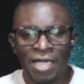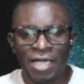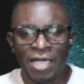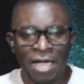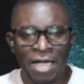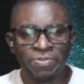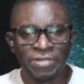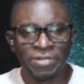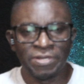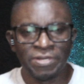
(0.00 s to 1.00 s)
I
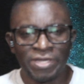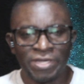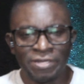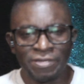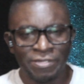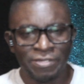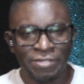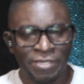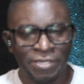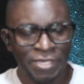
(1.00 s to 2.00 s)
believe that
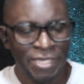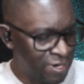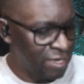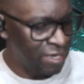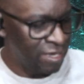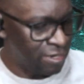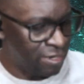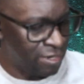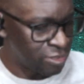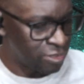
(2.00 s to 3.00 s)
if
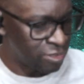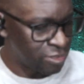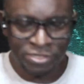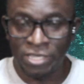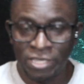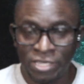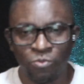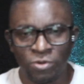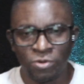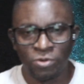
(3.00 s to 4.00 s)
leadership is
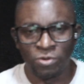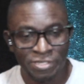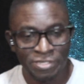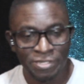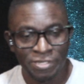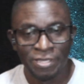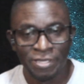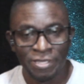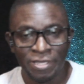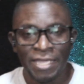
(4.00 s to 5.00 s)
influence,
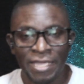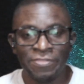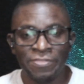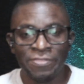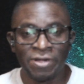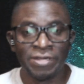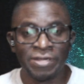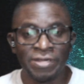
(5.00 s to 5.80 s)
then